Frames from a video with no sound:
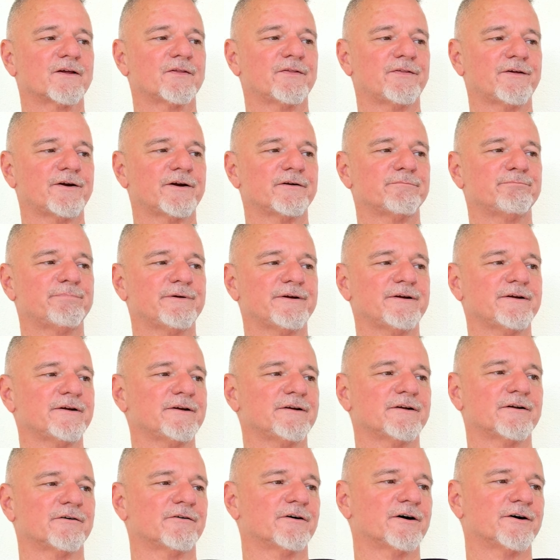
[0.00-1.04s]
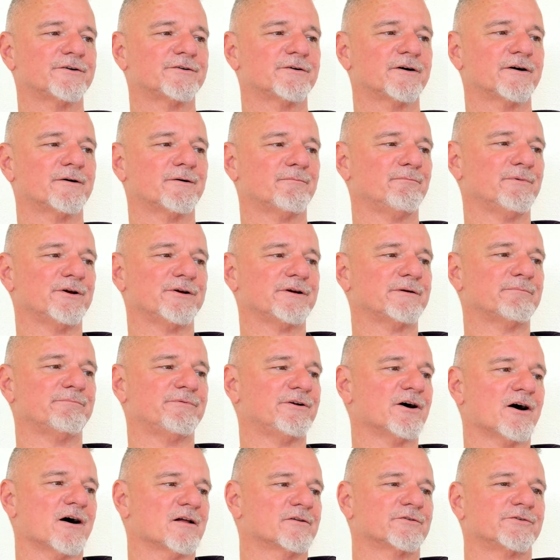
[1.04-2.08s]
there'd be you know a
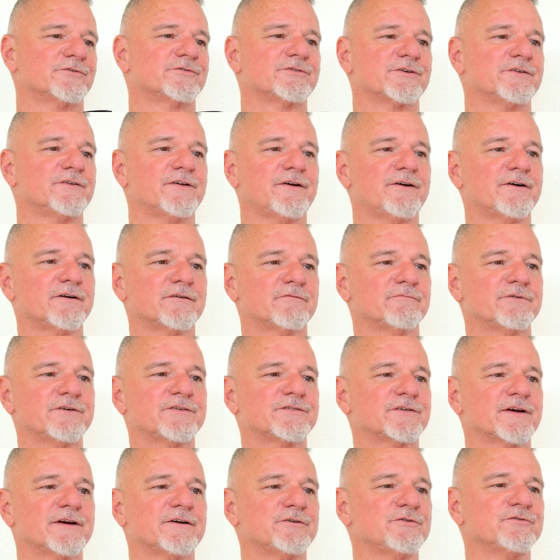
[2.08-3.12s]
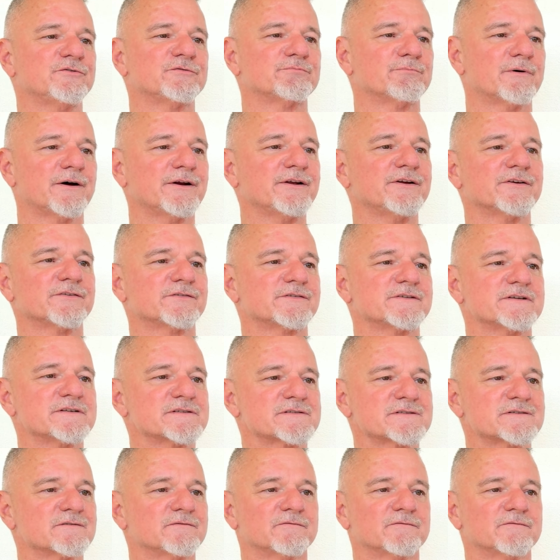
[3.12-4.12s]
million dollars in there, and we'd say, "Whose money is this?"